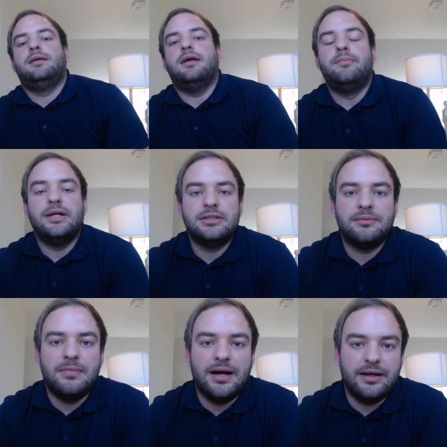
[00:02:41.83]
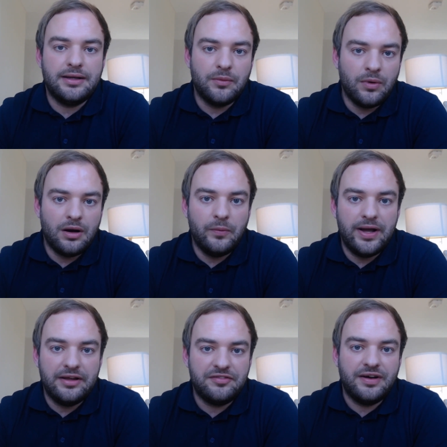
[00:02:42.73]
I picked up my
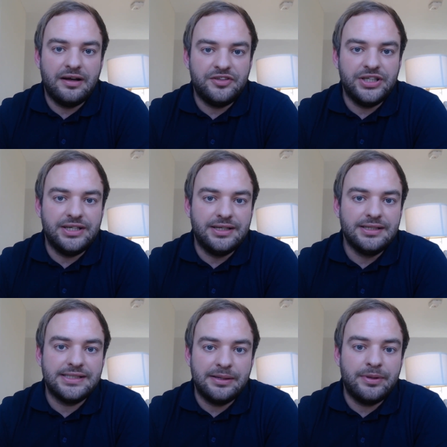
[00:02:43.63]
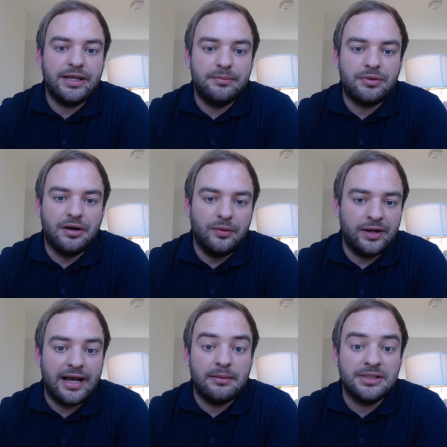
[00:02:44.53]
Huawei 5G CPE Pro
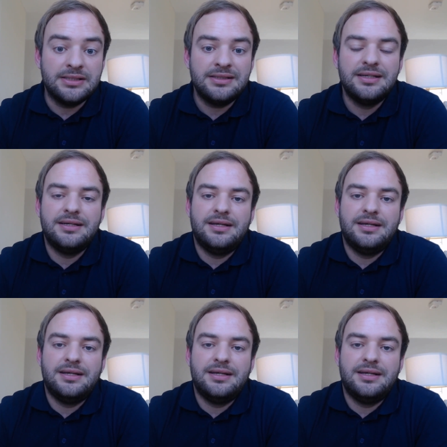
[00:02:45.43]
on Amazon.